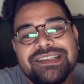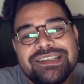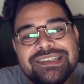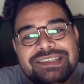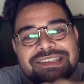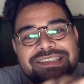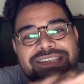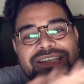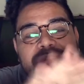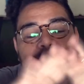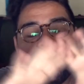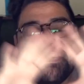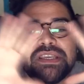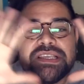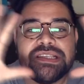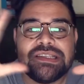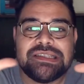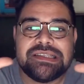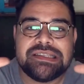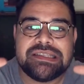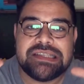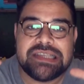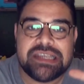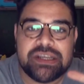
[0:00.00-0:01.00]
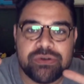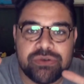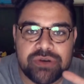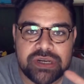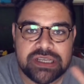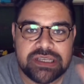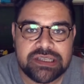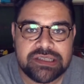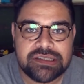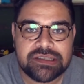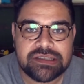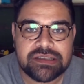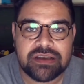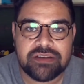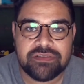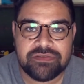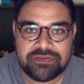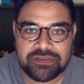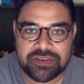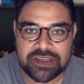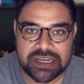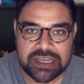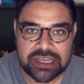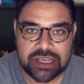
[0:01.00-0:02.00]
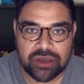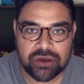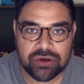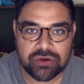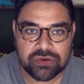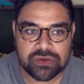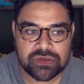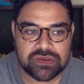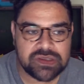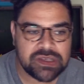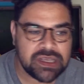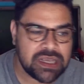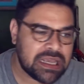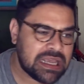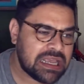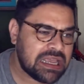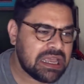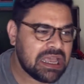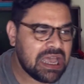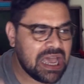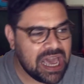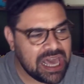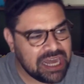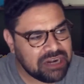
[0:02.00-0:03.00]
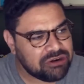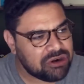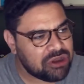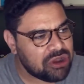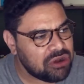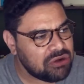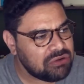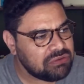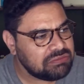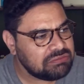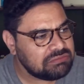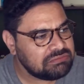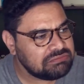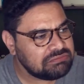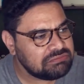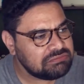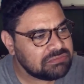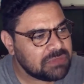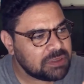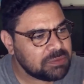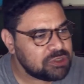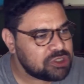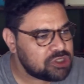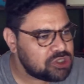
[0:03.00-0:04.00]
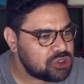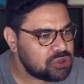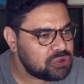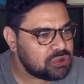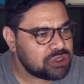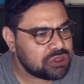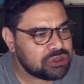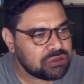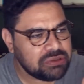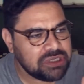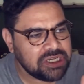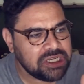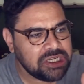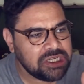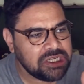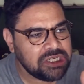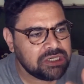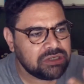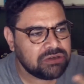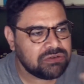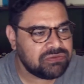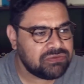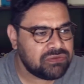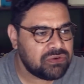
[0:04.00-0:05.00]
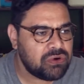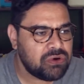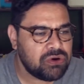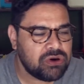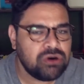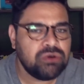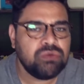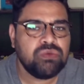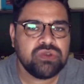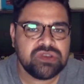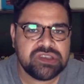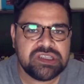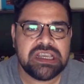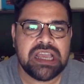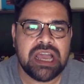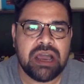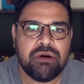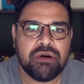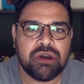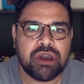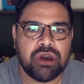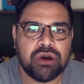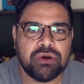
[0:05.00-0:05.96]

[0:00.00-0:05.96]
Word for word: This is going to be a series of videos. I don't know, maybe two or three or four, we'll see how it